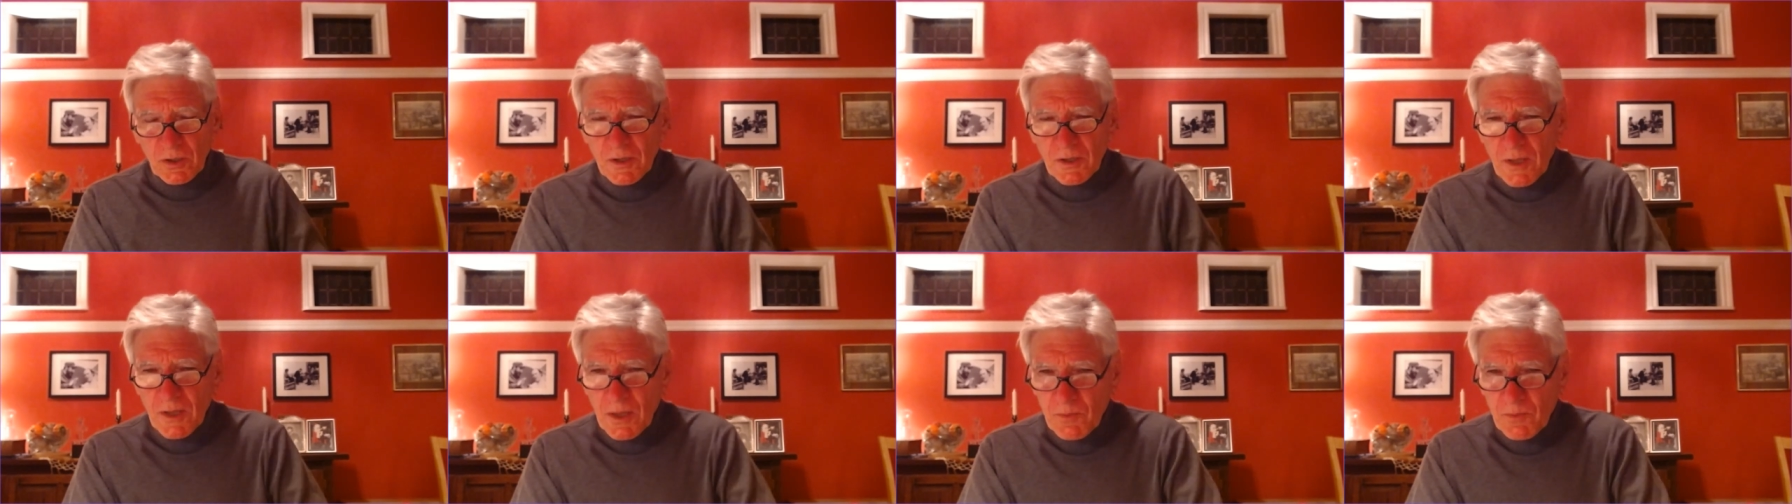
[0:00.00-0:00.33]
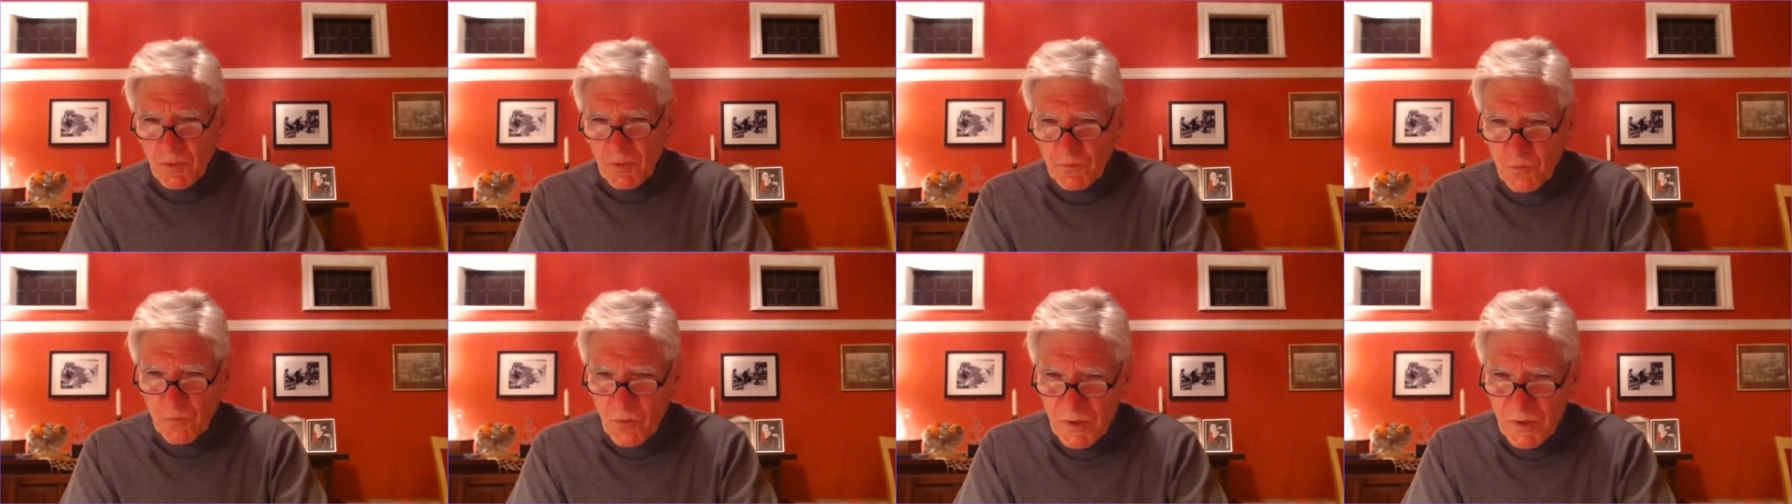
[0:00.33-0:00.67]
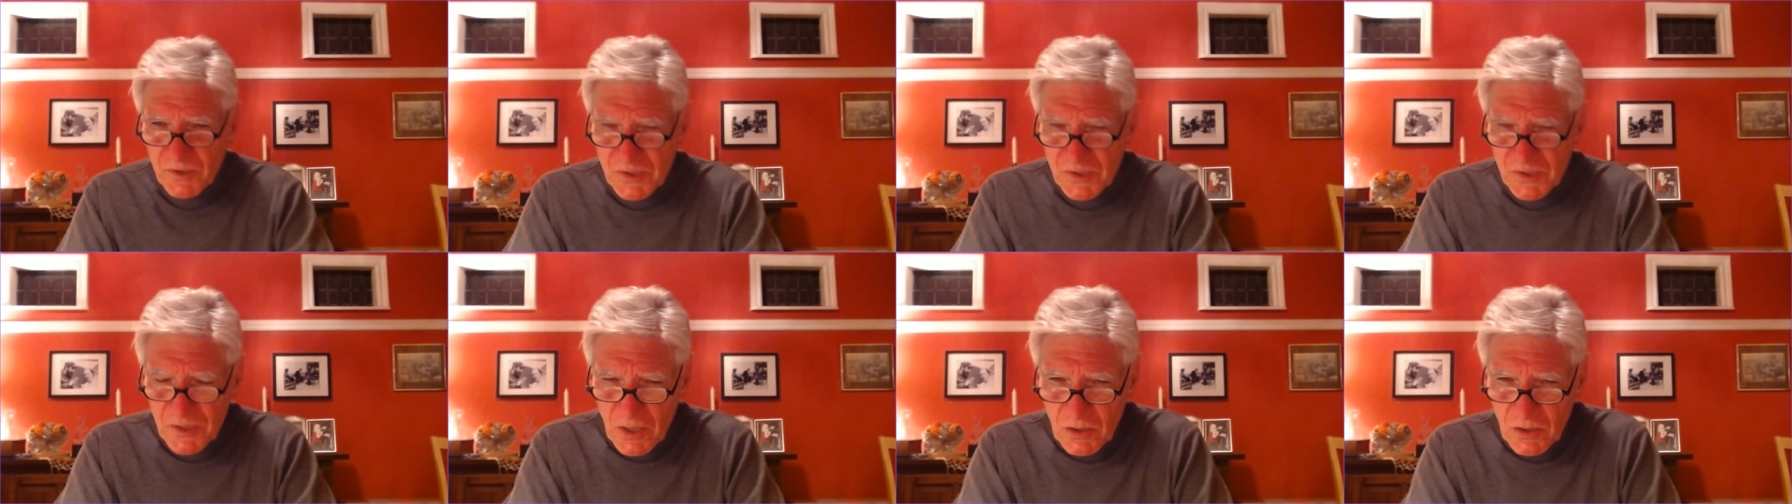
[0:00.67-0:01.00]
But Freud
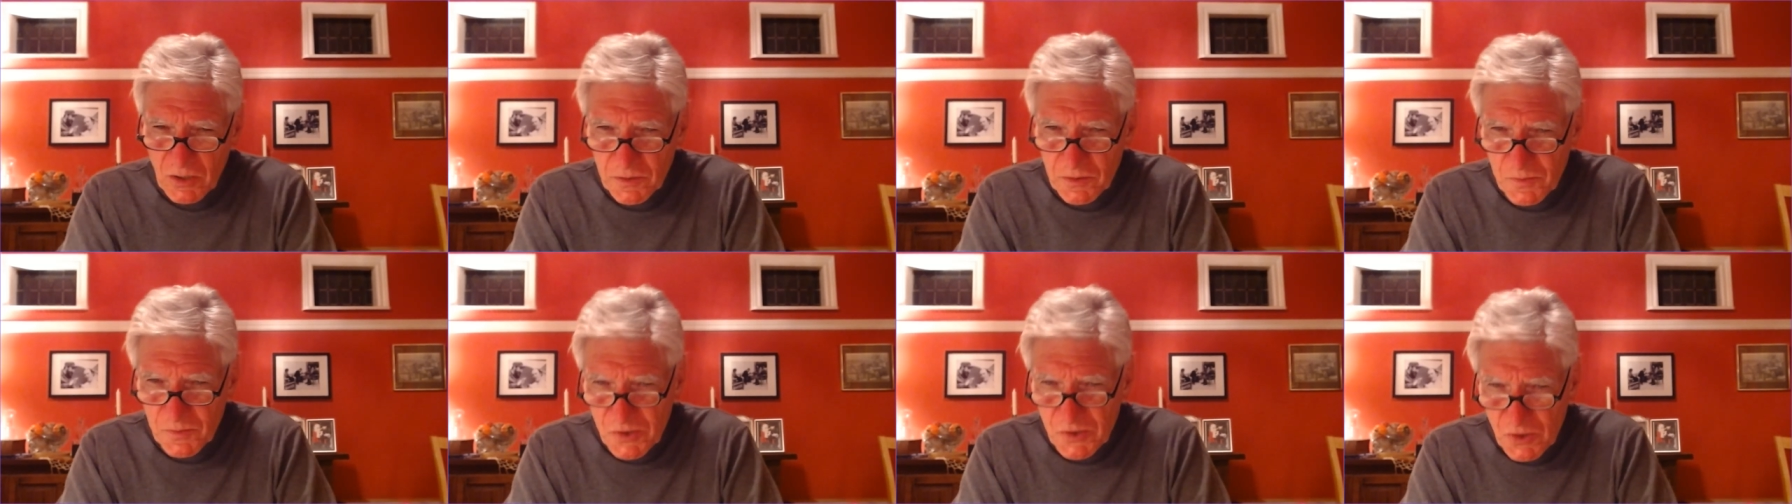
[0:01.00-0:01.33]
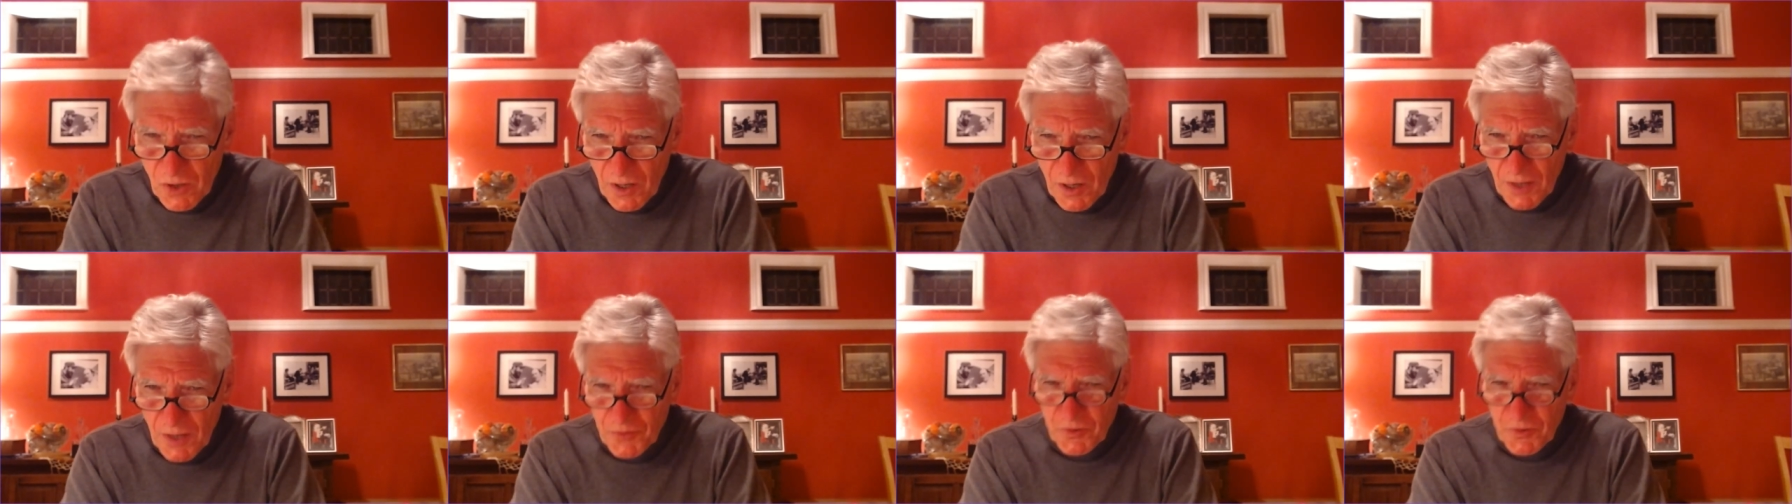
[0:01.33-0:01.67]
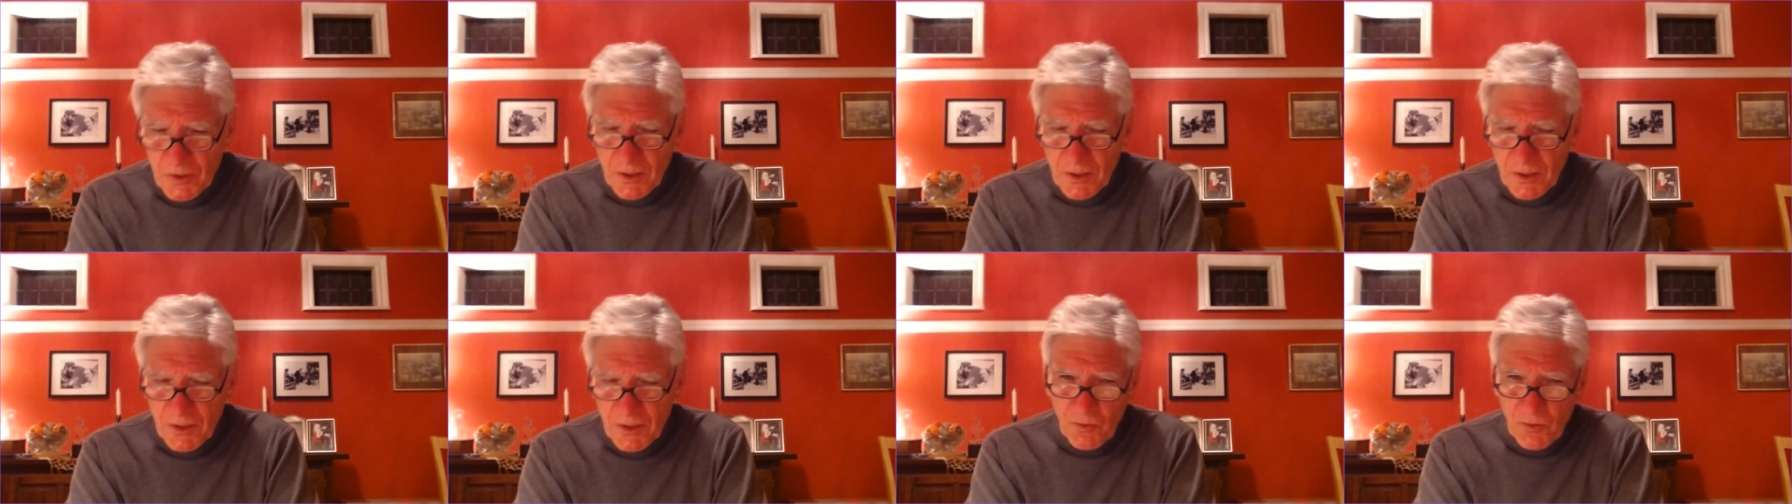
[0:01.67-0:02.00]
seldom saw it
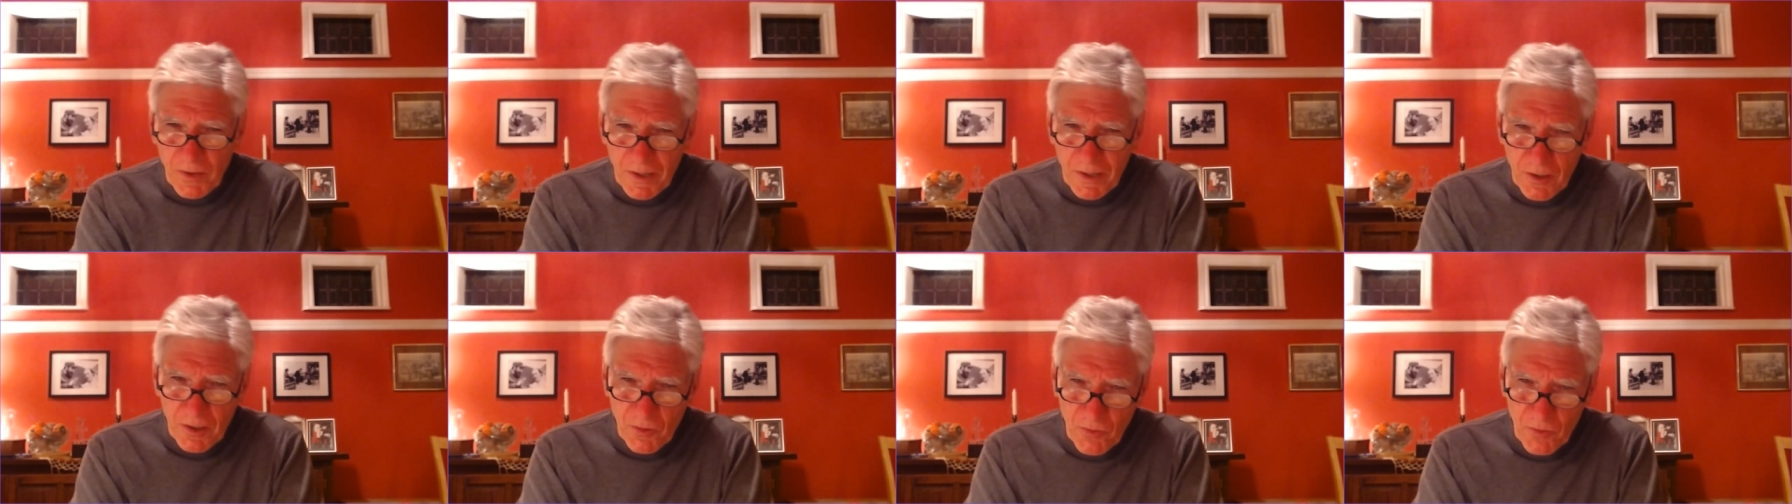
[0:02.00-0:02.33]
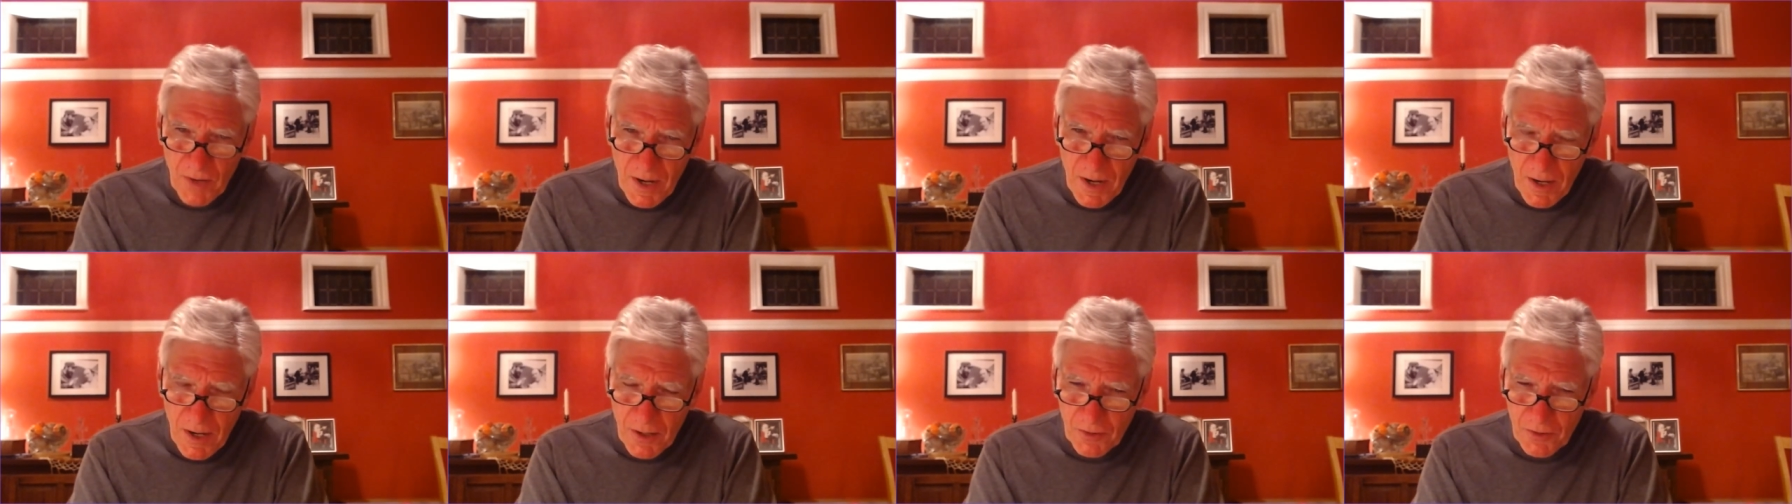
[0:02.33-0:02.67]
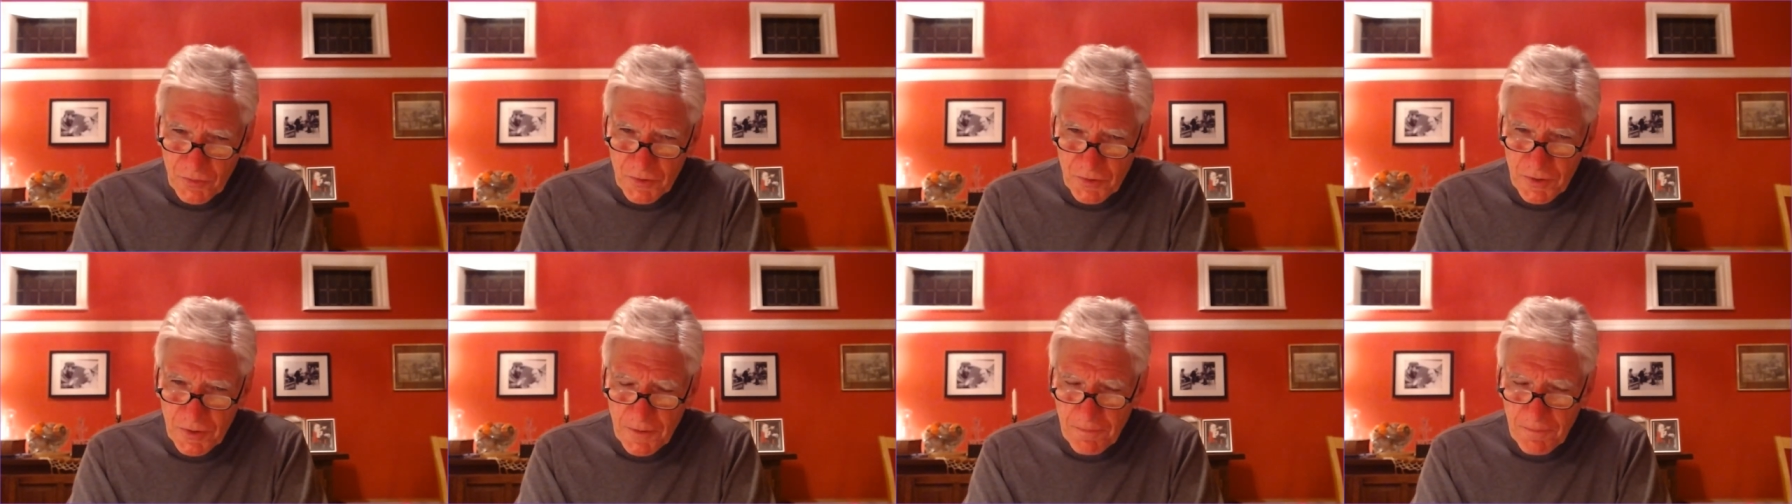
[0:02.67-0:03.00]
the other way around.